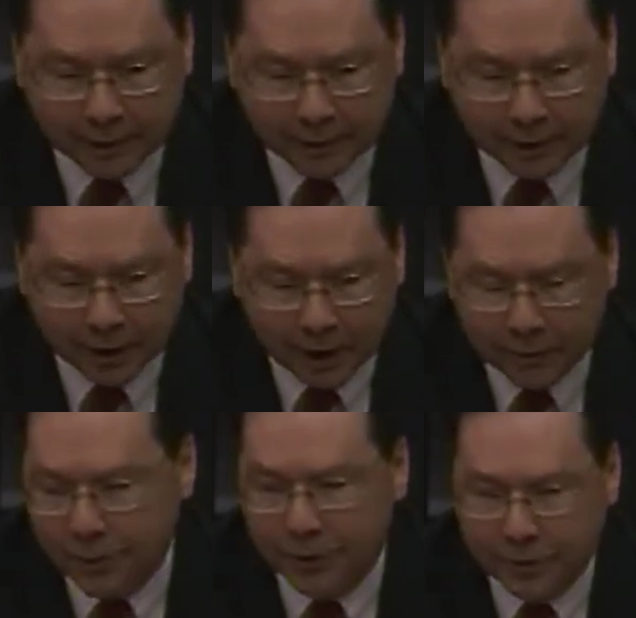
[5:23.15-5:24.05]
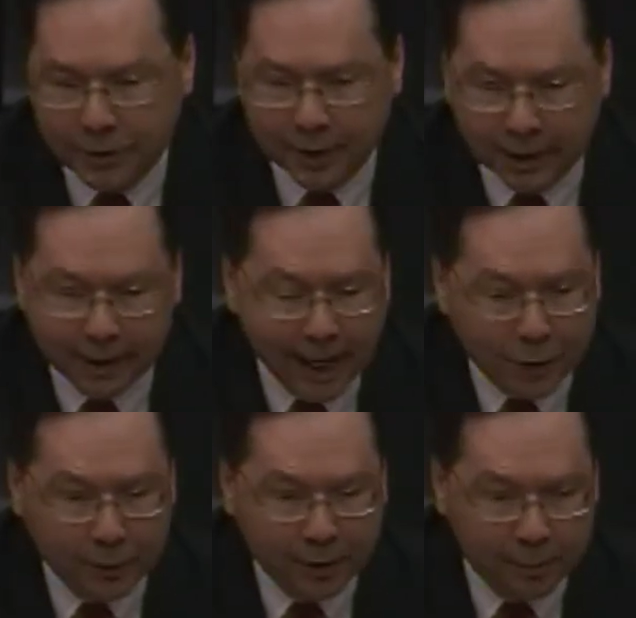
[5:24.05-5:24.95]
The authors of the study
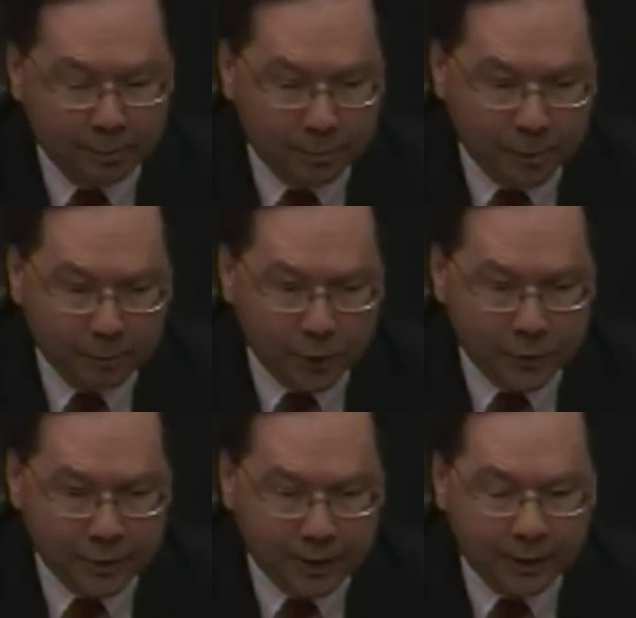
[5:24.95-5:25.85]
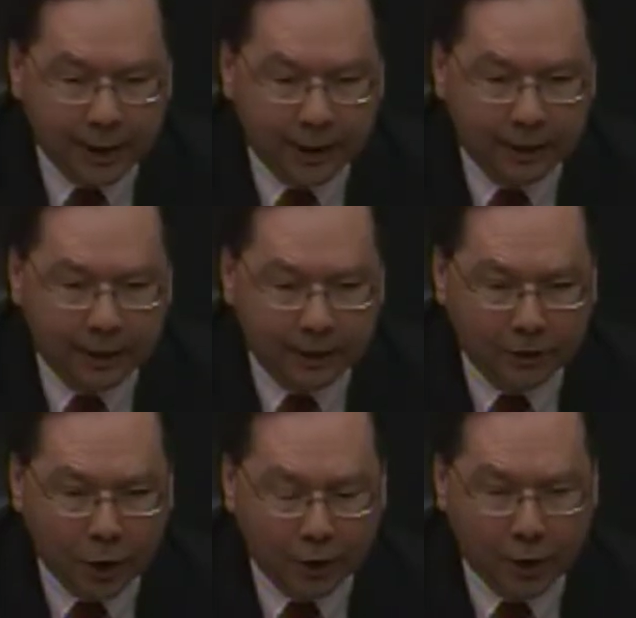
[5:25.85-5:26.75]
actually posted a
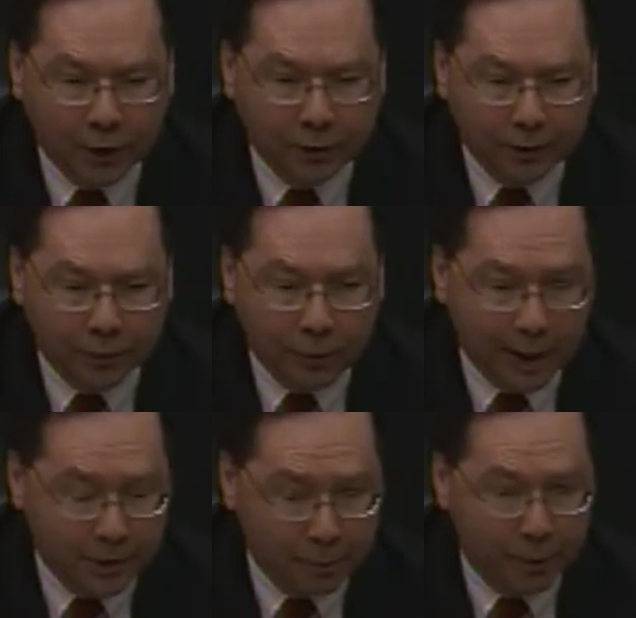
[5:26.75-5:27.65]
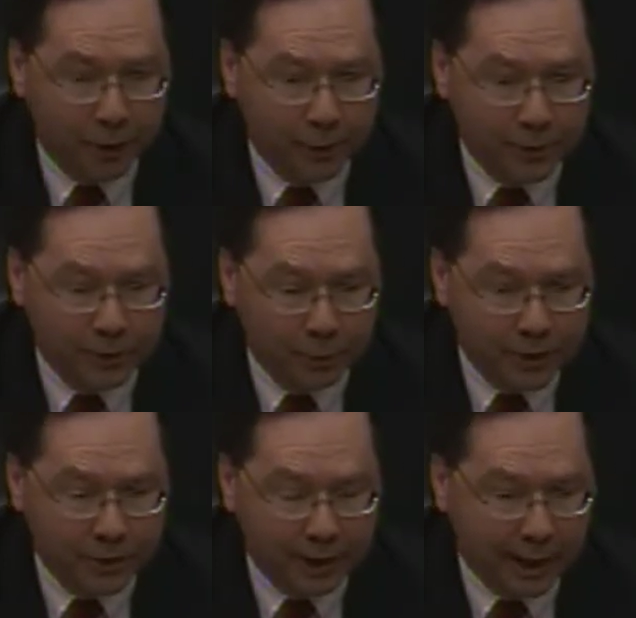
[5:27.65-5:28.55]
long article at the Washington Post in
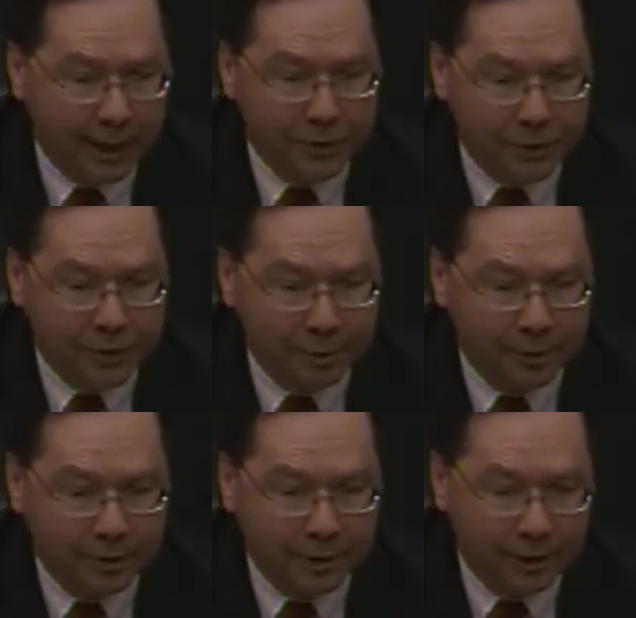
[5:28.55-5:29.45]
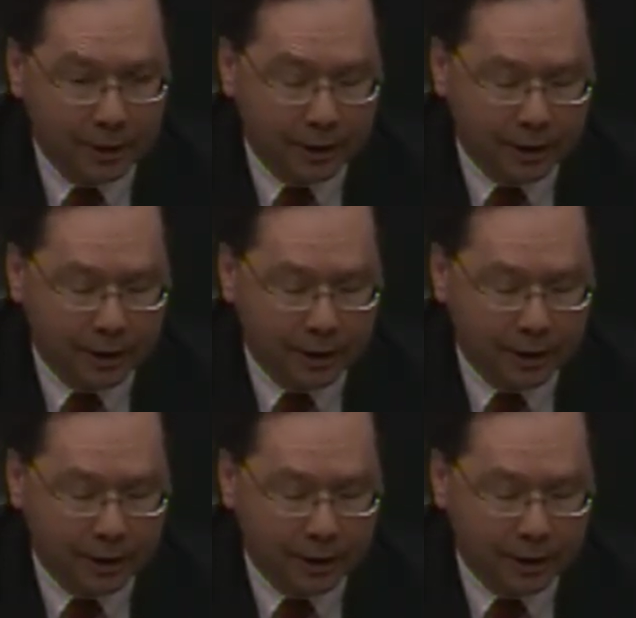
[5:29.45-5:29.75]
which they answered some of the